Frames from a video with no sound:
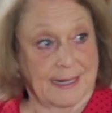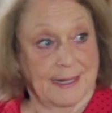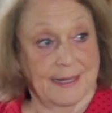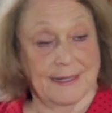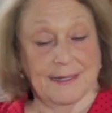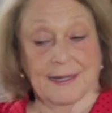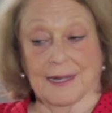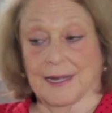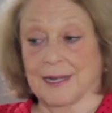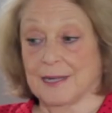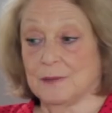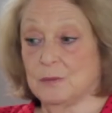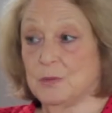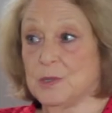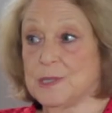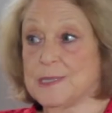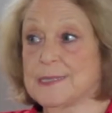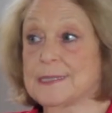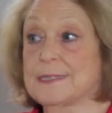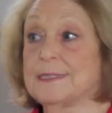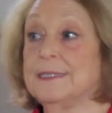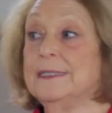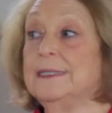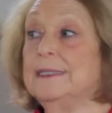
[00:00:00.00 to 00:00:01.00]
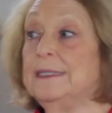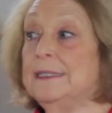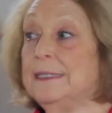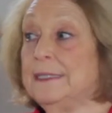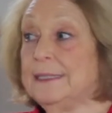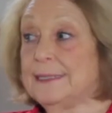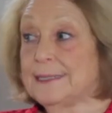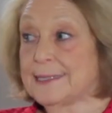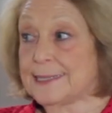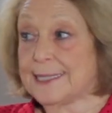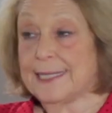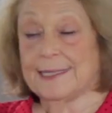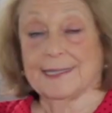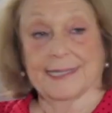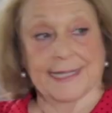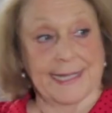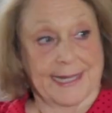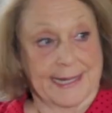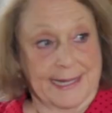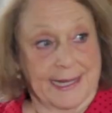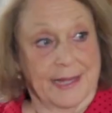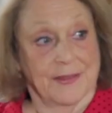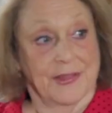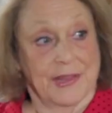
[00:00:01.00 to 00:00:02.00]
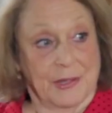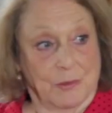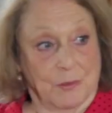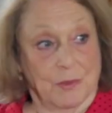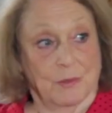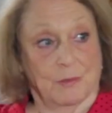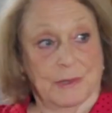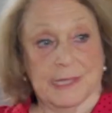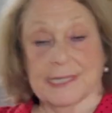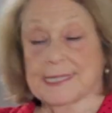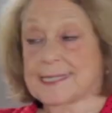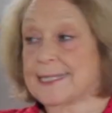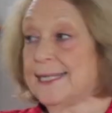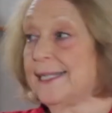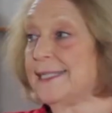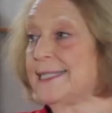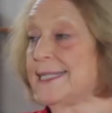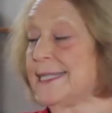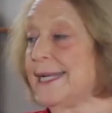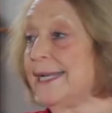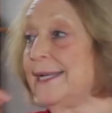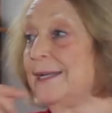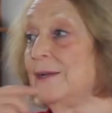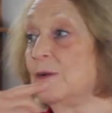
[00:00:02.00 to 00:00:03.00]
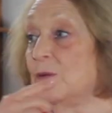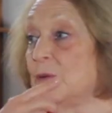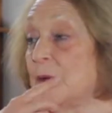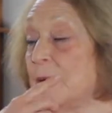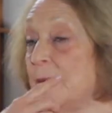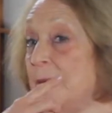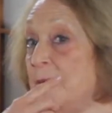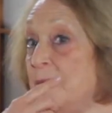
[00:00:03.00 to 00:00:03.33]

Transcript: I was telling Kathy when we sat down